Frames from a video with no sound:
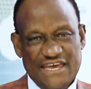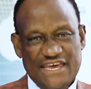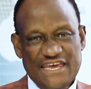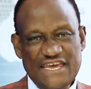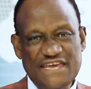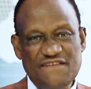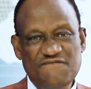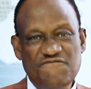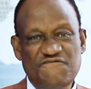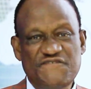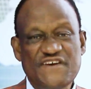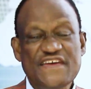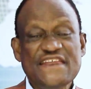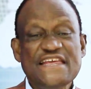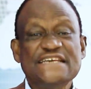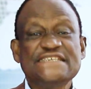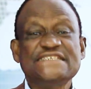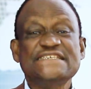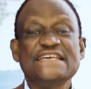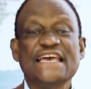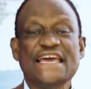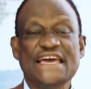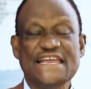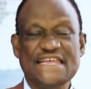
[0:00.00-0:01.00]
in
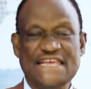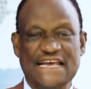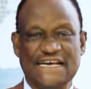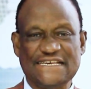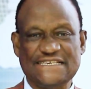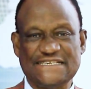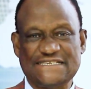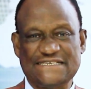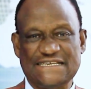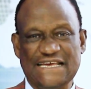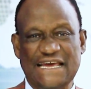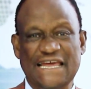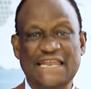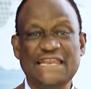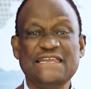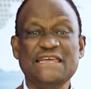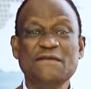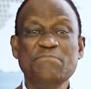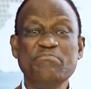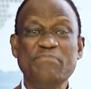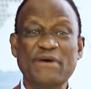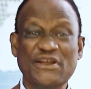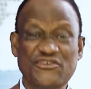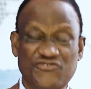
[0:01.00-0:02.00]
various areas, and
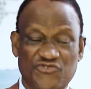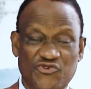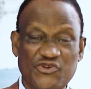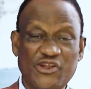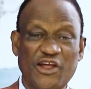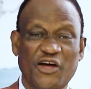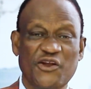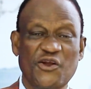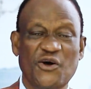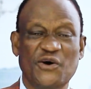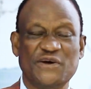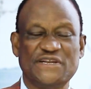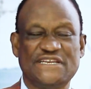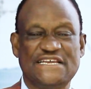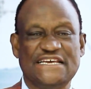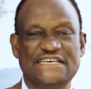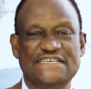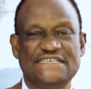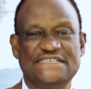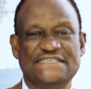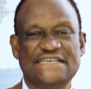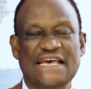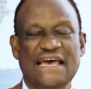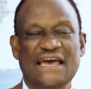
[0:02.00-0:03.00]
in particular
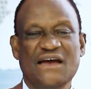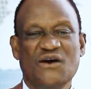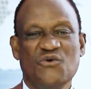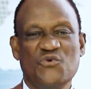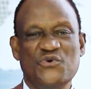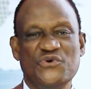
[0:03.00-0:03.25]
nowadays